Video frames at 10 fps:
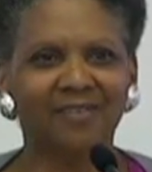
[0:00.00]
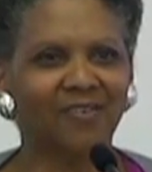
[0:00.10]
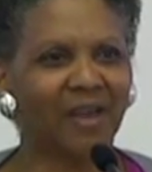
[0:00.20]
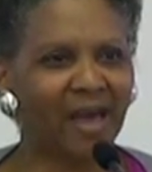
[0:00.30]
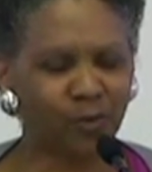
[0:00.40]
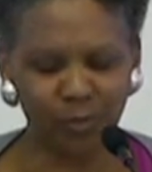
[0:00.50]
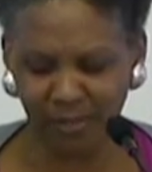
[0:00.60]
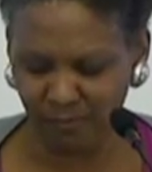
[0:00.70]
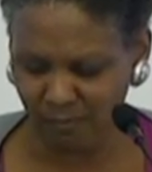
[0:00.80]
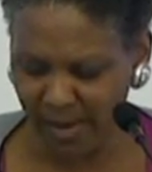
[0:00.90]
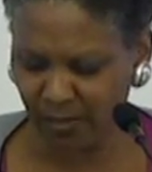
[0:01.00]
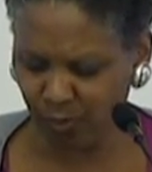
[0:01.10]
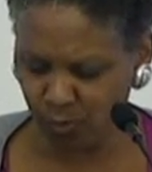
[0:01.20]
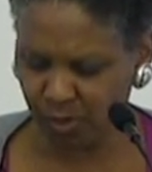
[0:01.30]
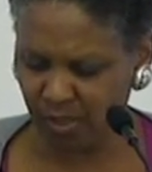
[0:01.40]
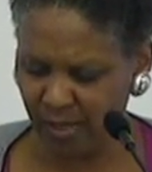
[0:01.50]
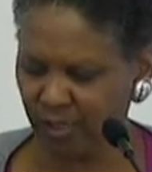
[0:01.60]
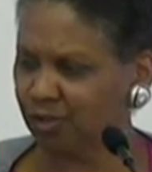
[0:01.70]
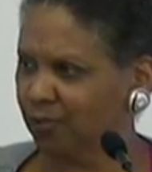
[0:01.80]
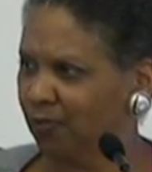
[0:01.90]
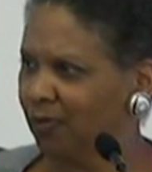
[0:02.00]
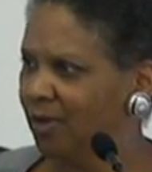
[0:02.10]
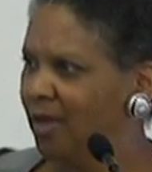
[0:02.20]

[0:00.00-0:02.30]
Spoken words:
how do we make those connections?